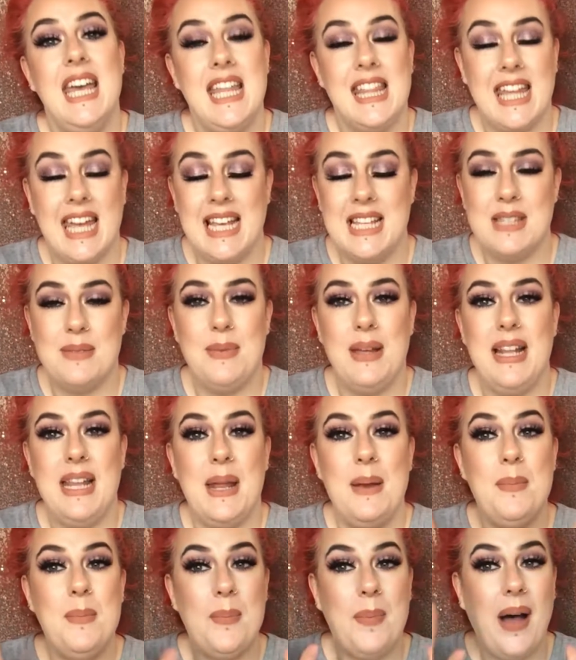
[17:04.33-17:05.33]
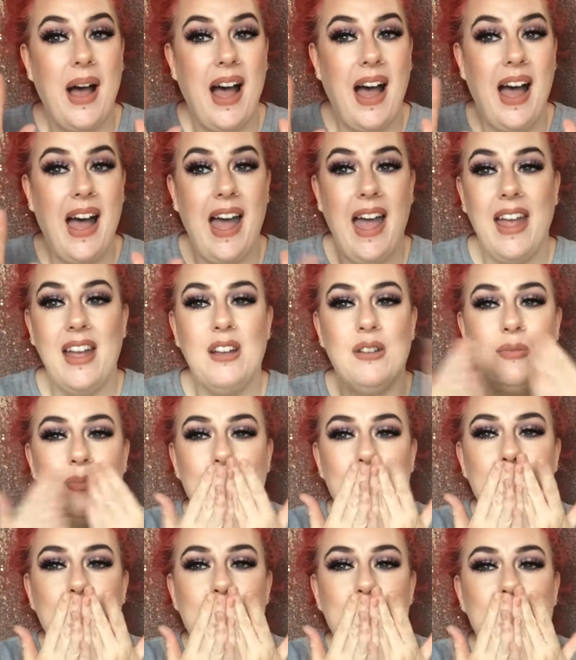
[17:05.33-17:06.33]
Thanks a million. Bye.
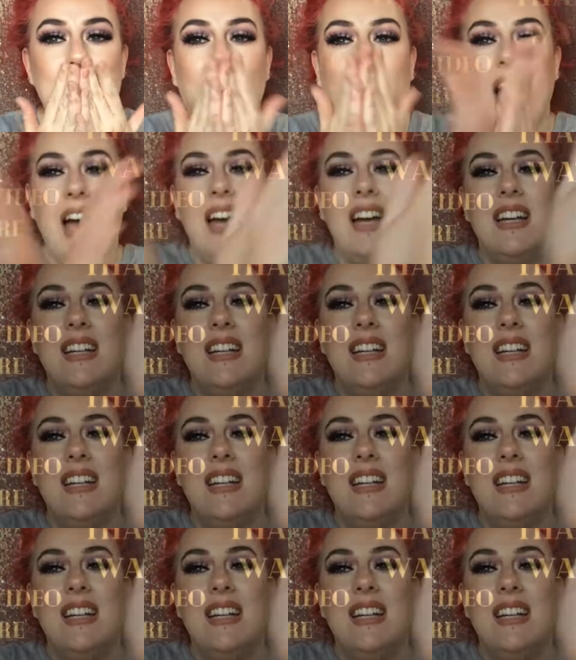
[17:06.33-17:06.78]
Mwah.